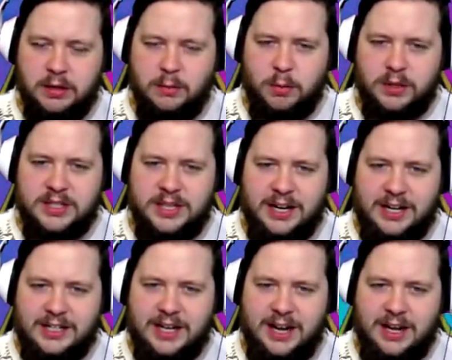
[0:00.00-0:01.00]
Once again, I
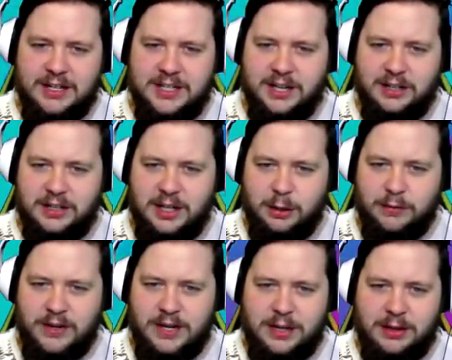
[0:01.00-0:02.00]
can't tell the color of
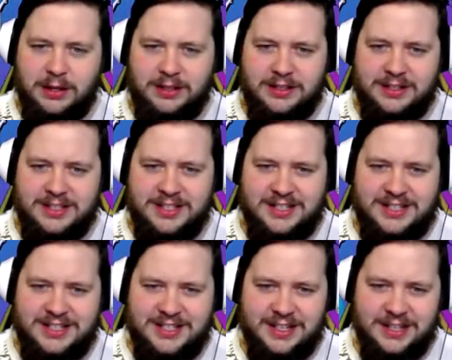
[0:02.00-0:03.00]
anything because
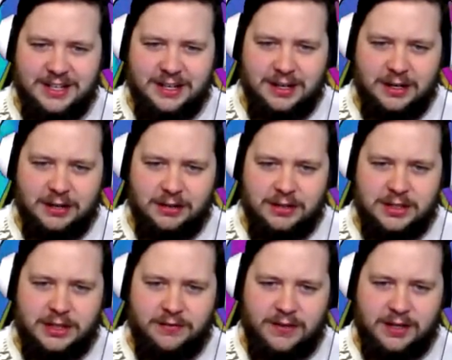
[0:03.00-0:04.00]
it's... because of the
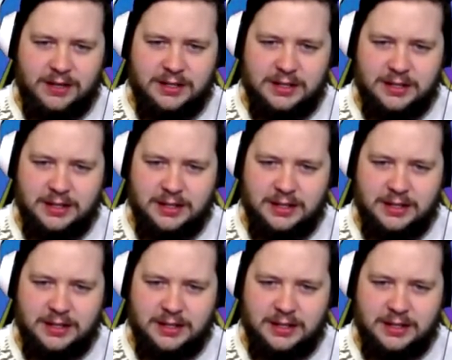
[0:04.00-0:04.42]
effect.